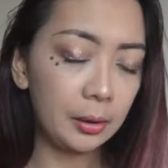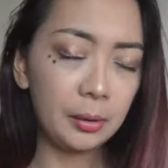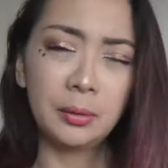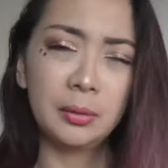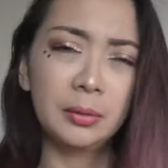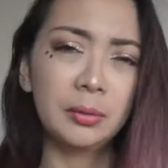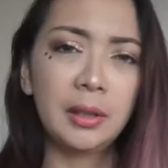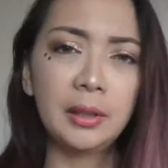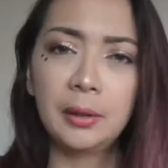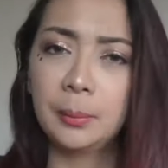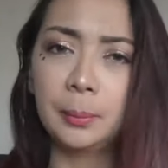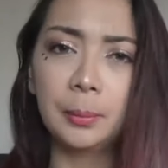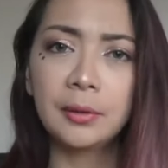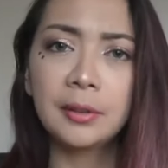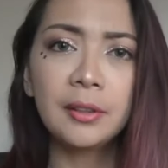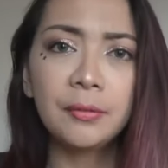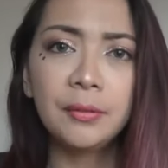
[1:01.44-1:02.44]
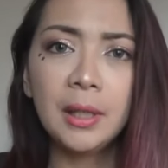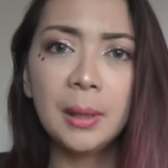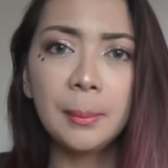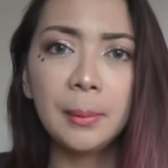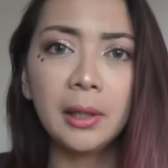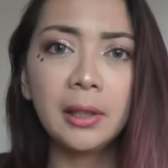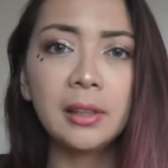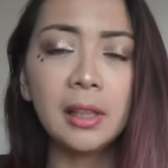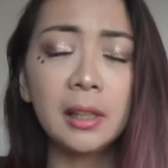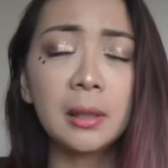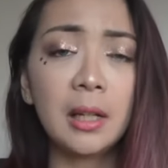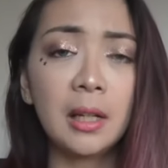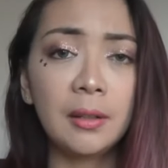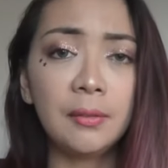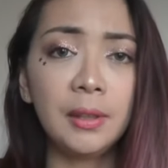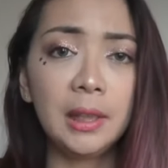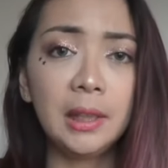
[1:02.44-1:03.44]
uh, rather both of them, are not
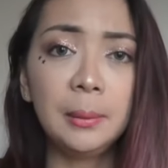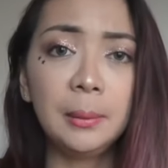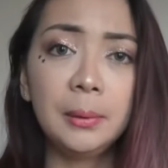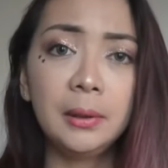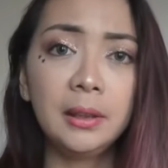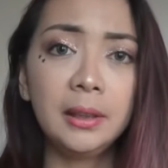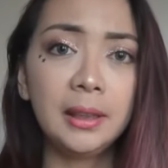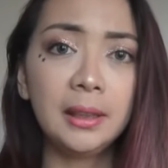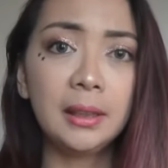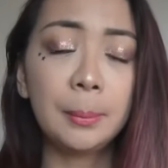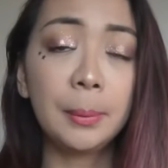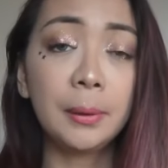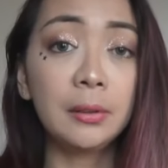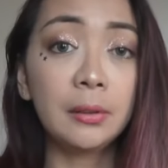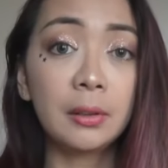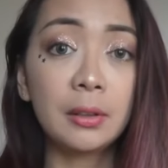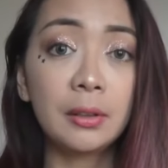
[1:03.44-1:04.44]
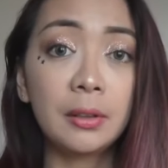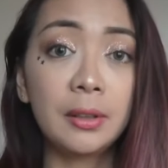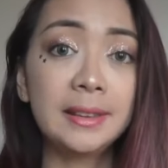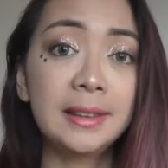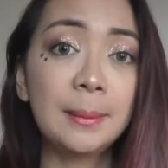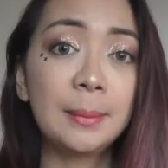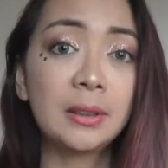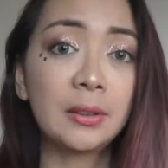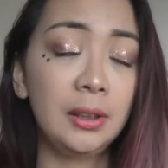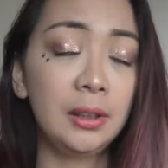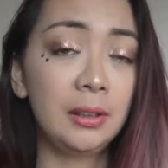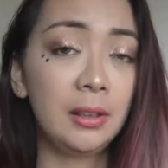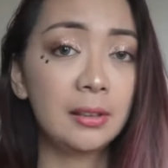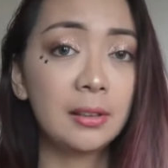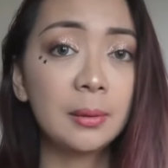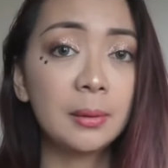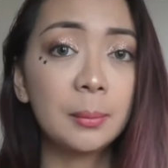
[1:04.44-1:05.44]
available in the Pandora concept store in
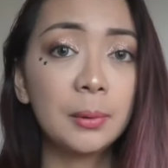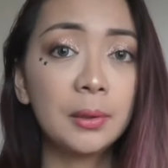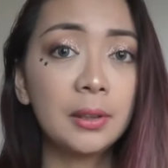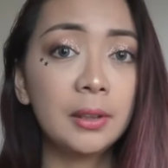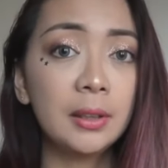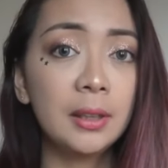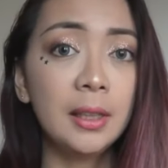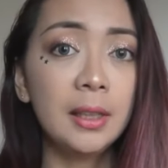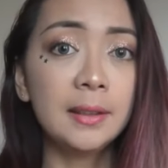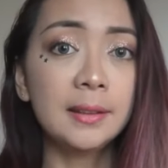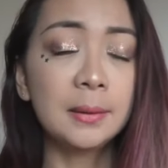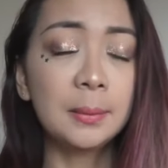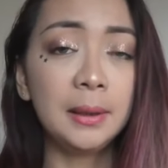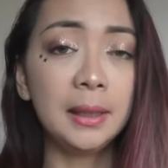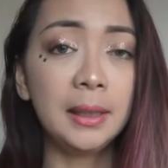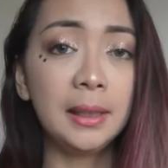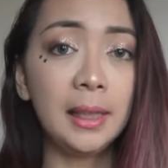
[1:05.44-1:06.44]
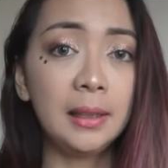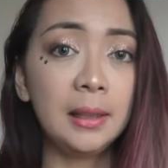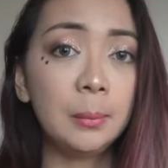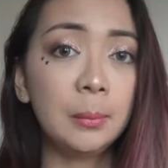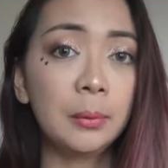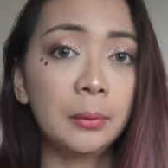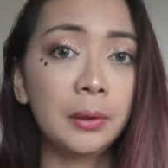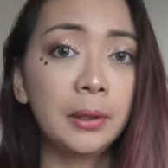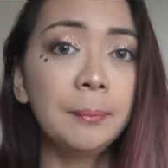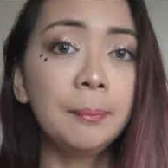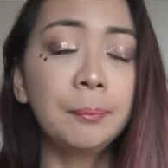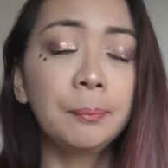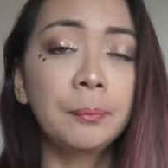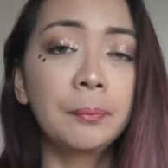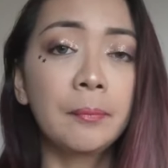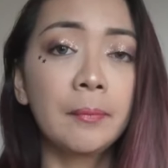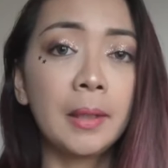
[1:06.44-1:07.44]
Gothenburg, Sweden anymore,
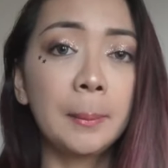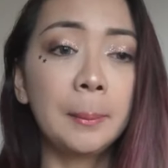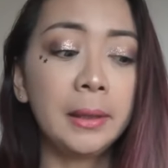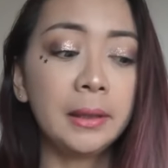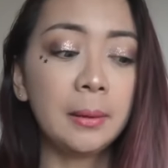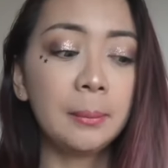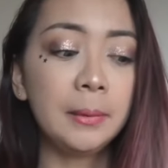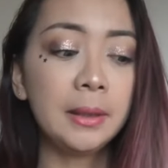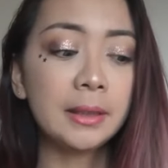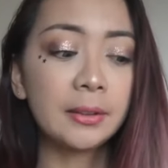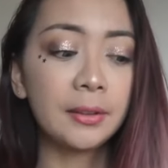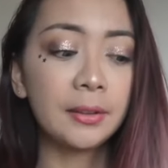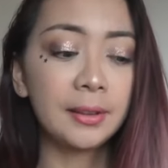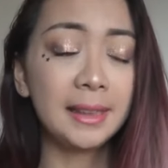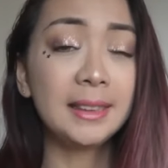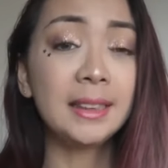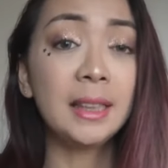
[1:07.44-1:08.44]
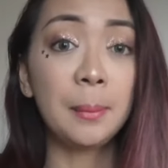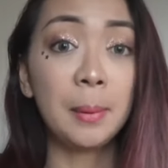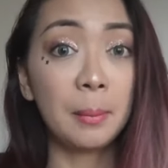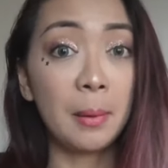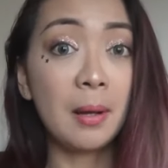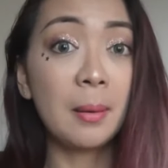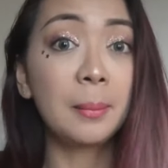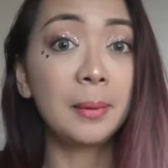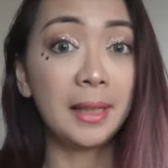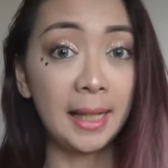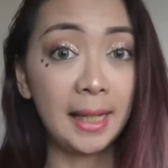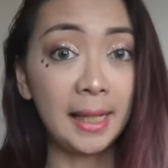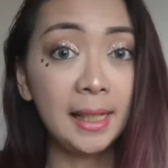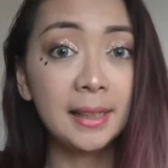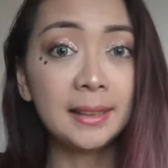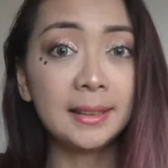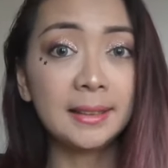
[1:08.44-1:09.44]
but um, these are things that my mom
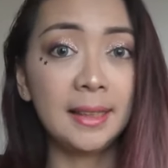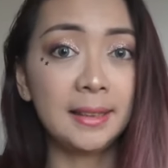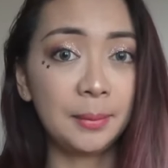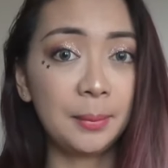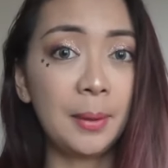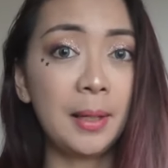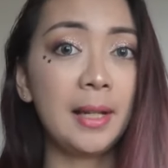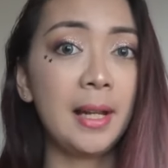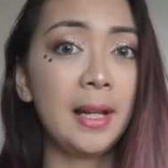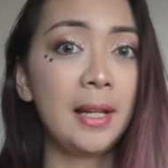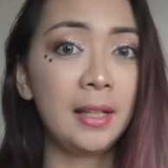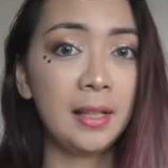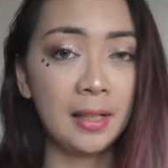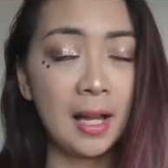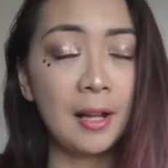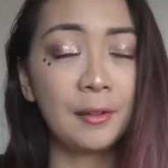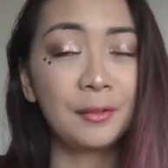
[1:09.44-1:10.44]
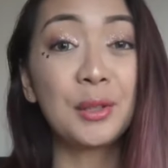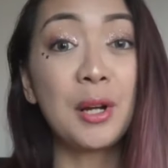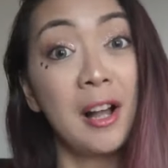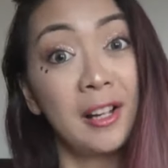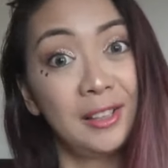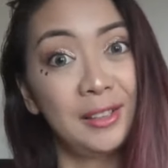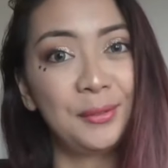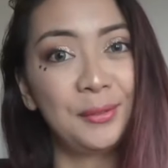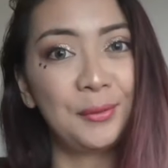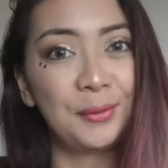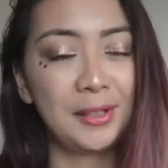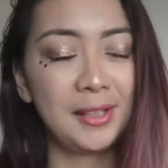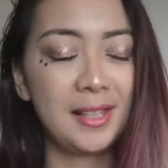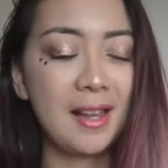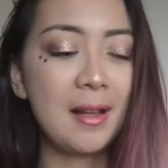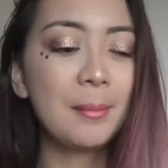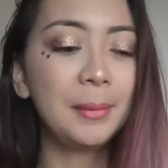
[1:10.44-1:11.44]
likes, that's why I have to hunt for
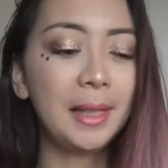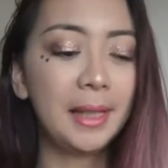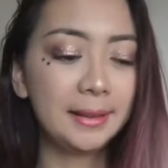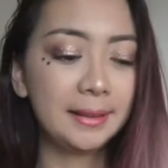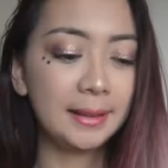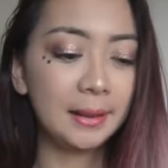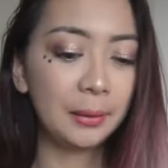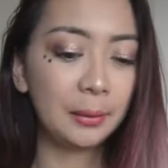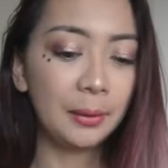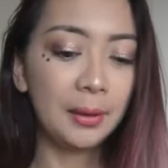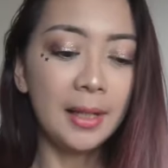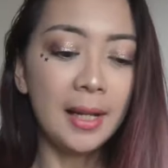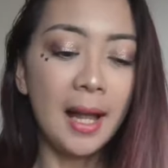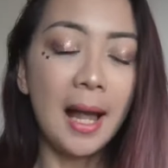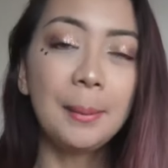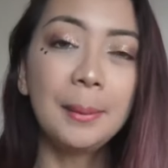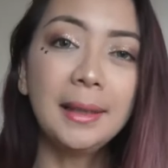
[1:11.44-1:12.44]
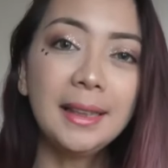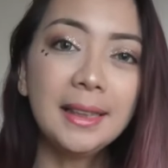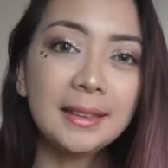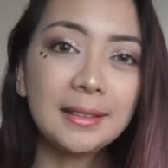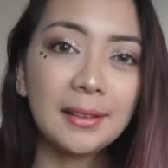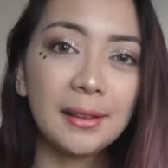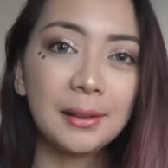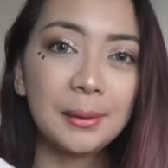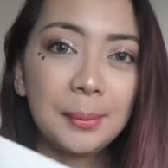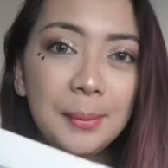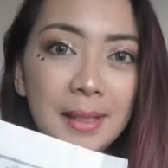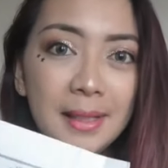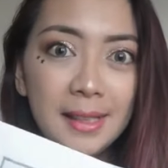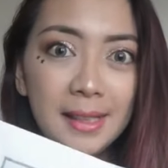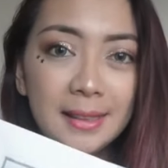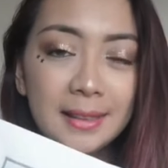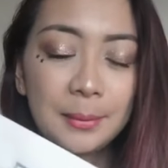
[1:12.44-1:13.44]
them. Yes, yeah, so I'm gonna start
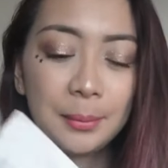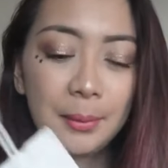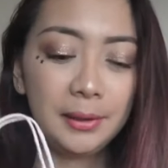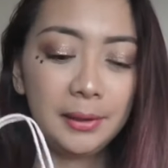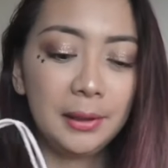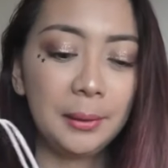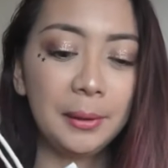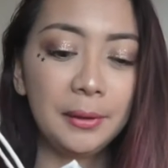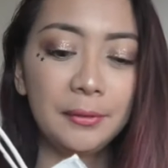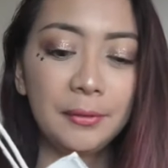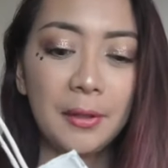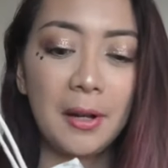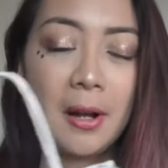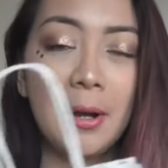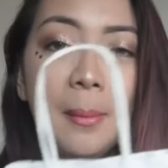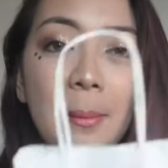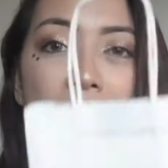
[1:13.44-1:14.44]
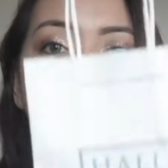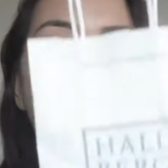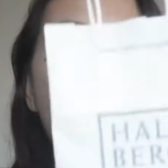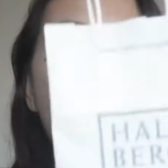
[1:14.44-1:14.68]
with this one, the one from